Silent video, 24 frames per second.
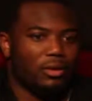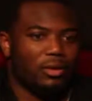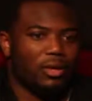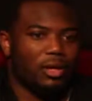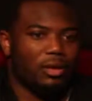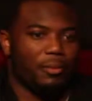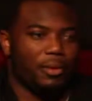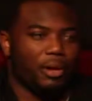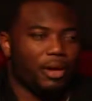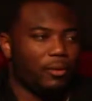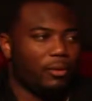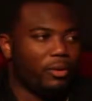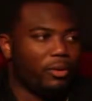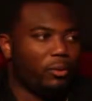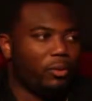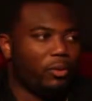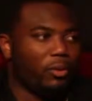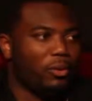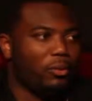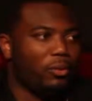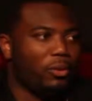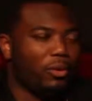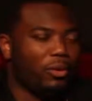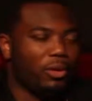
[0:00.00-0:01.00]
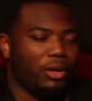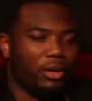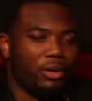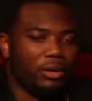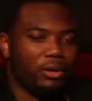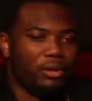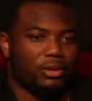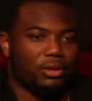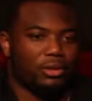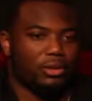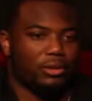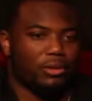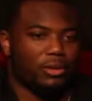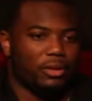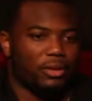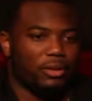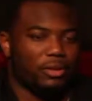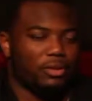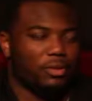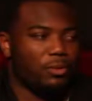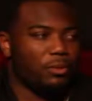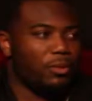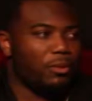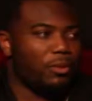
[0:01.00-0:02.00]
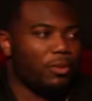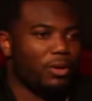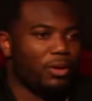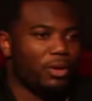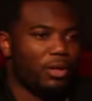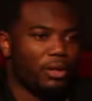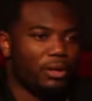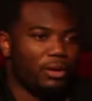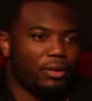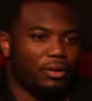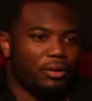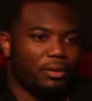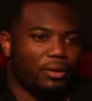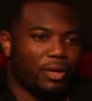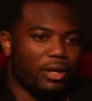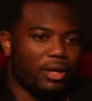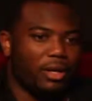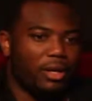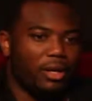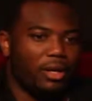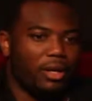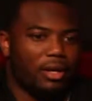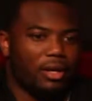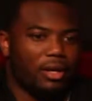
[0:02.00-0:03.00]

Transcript: coming out with a Pro Bowl year 2 and the Super Bowl year 3,